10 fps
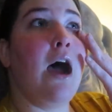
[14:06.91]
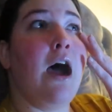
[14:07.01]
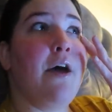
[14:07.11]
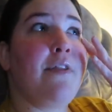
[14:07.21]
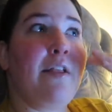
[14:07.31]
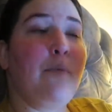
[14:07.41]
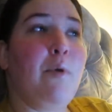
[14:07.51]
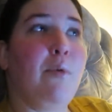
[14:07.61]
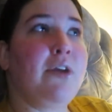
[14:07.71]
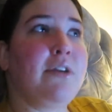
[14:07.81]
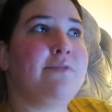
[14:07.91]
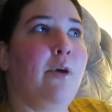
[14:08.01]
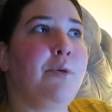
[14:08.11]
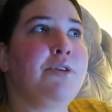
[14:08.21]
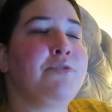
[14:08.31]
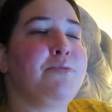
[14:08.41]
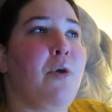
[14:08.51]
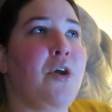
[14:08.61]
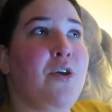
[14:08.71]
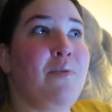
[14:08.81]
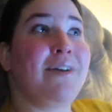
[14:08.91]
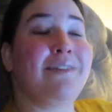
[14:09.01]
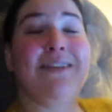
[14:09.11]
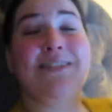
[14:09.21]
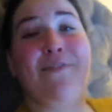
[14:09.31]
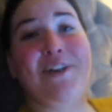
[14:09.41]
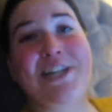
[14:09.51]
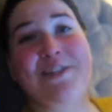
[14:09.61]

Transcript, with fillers: Uh, that's what we're looking forward to tomorrow unless I forget